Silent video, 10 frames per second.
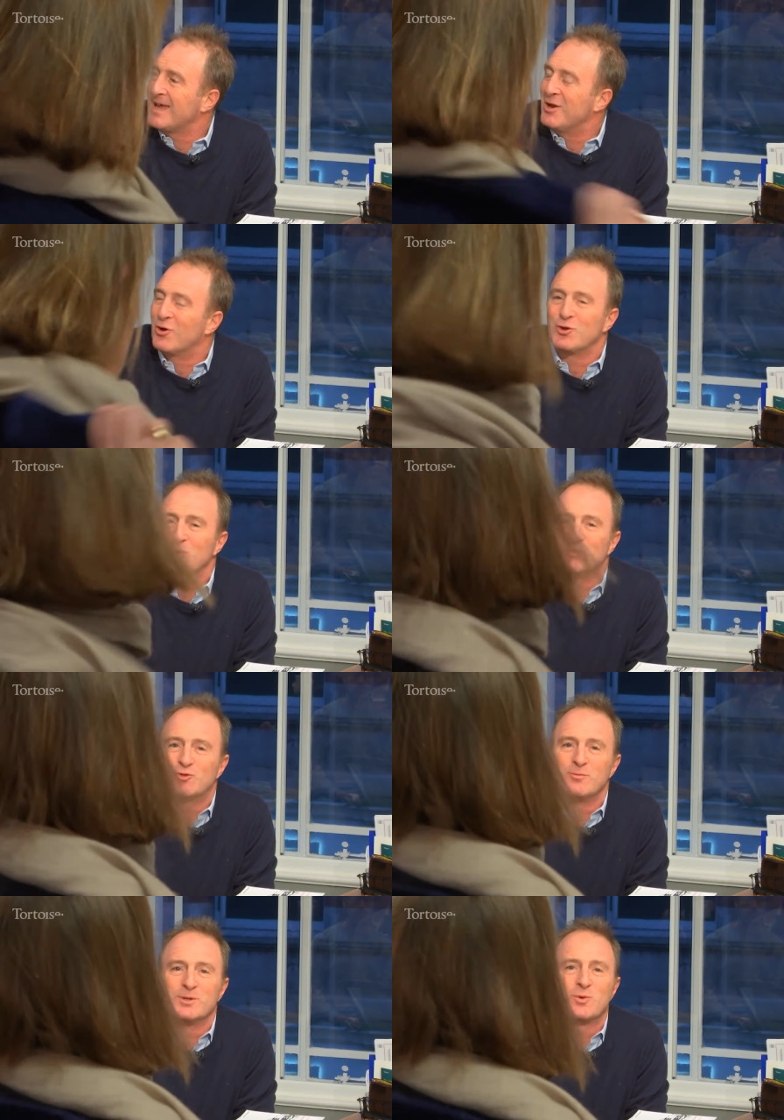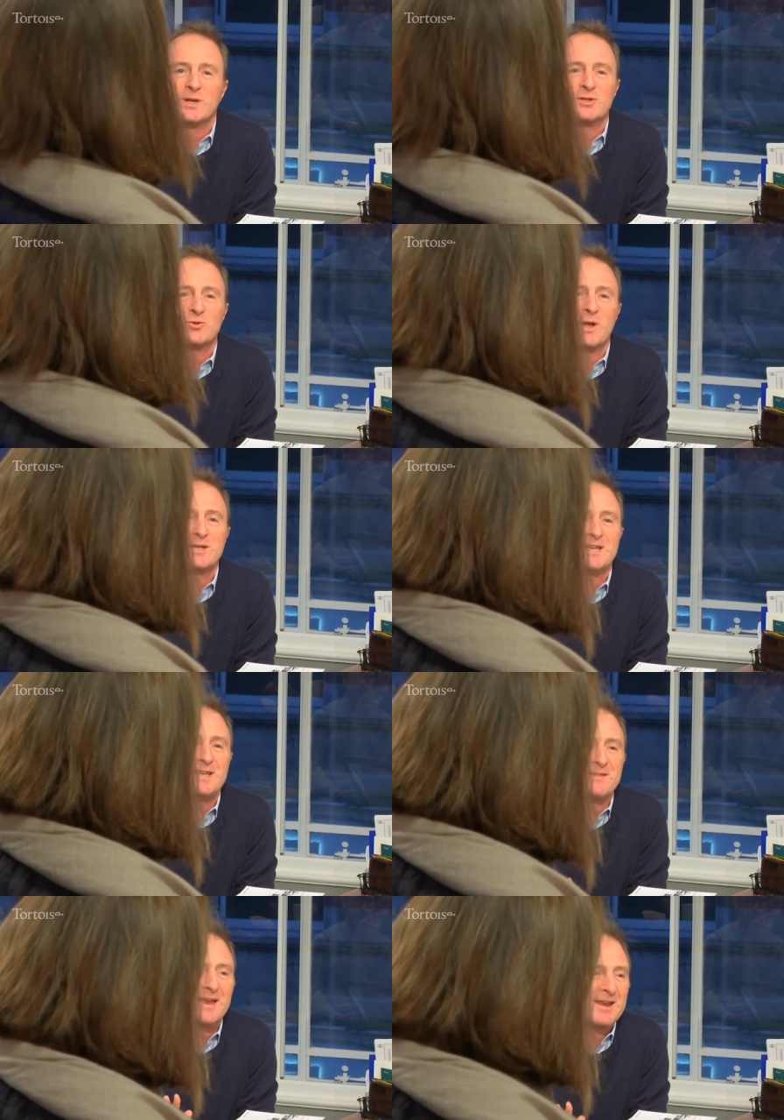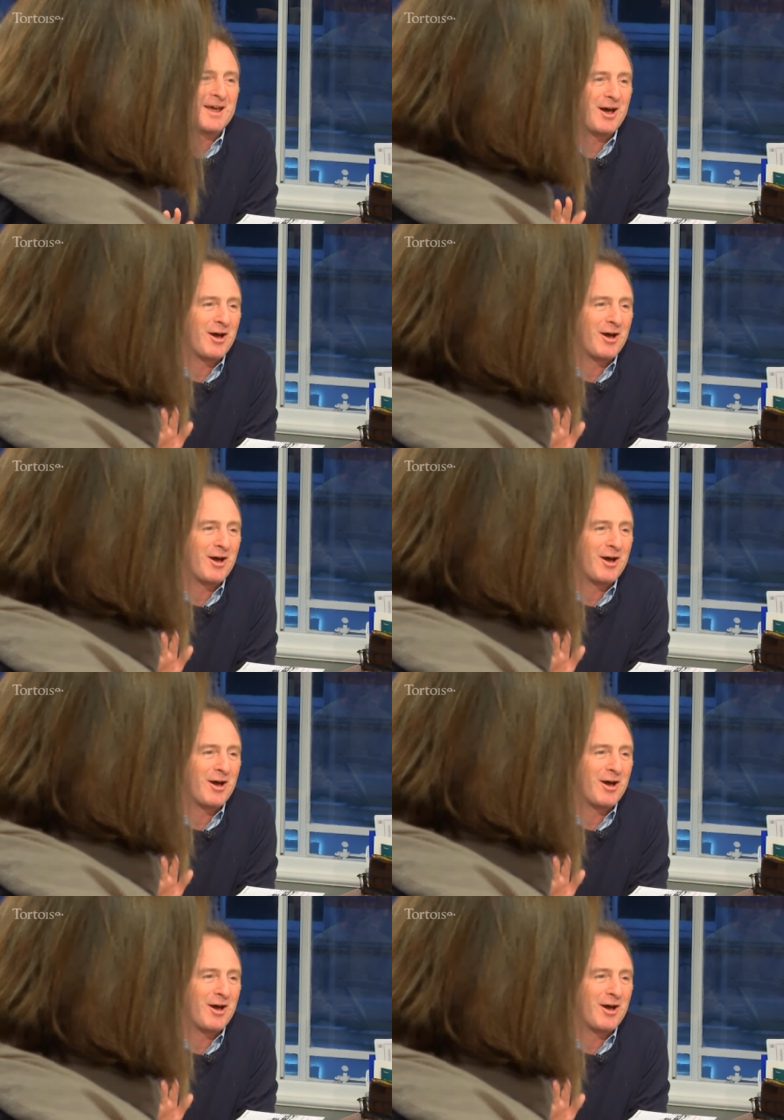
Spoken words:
in our newsroom in 2020, then